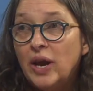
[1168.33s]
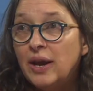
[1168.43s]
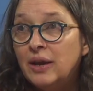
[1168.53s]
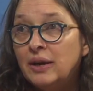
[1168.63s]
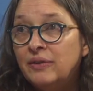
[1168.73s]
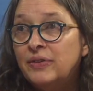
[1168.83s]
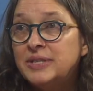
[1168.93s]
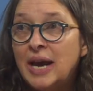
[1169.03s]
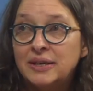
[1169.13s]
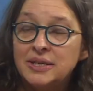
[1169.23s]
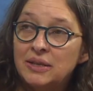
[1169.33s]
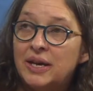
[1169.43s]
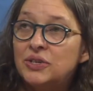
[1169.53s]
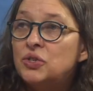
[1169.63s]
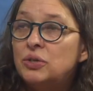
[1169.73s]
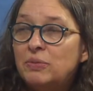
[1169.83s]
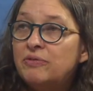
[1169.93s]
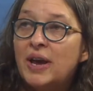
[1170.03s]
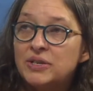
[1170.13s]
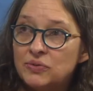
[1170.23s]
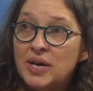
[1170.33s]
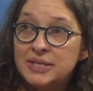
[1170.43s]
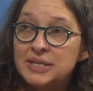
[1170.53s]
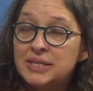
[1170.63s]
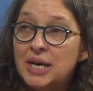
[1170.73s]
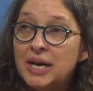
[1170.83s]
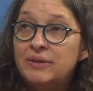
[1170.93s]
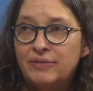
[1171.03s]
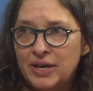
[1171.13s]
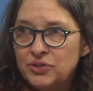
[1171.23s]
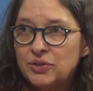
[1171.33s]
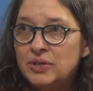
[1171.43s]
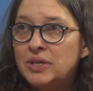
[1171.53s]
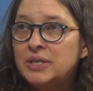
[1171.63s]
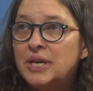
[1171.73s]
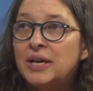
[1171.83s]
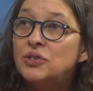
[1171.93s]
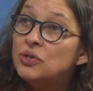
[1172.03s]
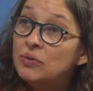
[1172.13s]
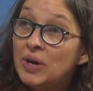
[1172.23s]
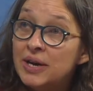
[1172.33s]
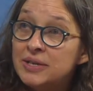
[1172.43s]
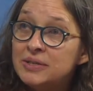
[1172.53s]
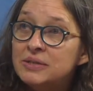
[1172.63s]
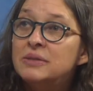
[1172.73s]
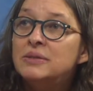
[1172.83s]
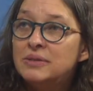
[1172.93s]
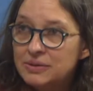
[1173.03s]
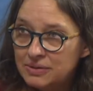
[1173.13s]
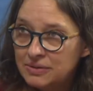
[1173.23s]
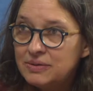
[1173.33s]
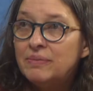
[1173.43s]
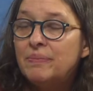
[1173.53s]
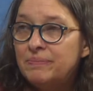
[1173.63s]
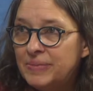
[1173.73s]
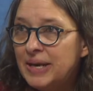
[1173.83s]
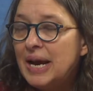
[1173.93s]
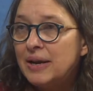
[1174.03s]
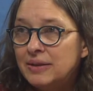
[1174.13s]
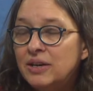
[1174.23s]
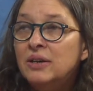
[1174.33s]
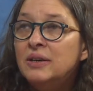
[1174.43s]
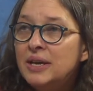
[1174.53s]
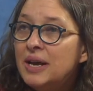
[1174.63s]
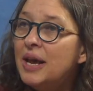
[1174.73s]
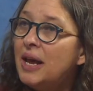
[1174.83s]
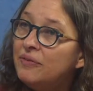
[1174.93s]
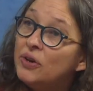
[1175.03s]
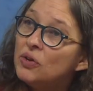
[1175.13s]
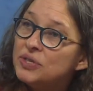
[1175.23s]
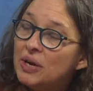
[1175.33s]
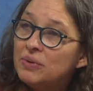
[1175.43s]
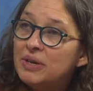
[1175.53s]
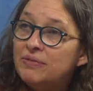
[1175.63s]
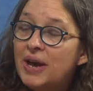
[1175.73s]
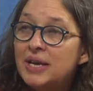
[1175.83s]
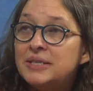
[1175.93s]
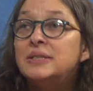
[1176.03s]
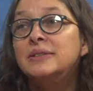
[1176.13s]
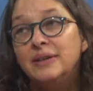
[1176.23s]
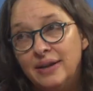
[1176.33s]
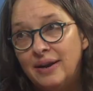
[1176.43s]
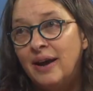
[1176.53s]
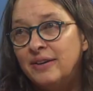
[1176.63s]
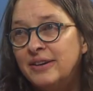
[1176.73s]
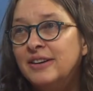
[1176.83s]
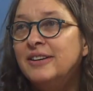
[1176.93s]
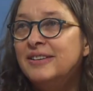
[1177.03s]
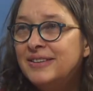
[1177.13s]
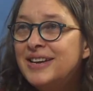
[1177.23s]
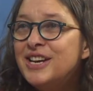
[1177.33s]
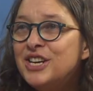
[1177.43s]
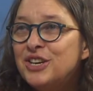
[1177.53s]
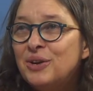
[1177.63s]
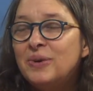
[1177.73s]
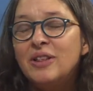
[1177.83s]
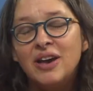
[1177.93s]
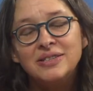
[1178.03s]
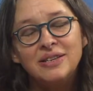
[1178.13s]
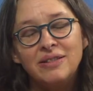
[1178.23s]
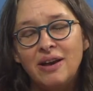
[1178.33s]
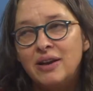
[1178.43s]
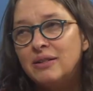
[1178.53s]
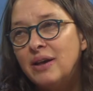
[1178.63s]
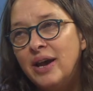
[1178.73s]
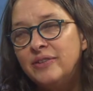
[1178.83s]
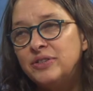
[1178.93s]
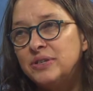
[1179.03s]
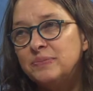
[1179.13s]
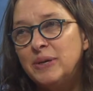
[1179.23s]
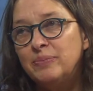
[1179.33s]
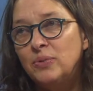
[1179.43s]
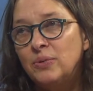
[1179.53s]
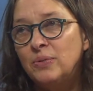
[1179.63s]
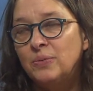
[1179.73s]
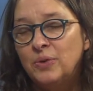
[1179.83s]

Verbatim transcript: way, if it's acting like a super fast rising tide, faster than a tide should rise, right. get out of there. Okay. And if it goes out really fast, get out of there. Yeah. You know, we lost a lot of lives because people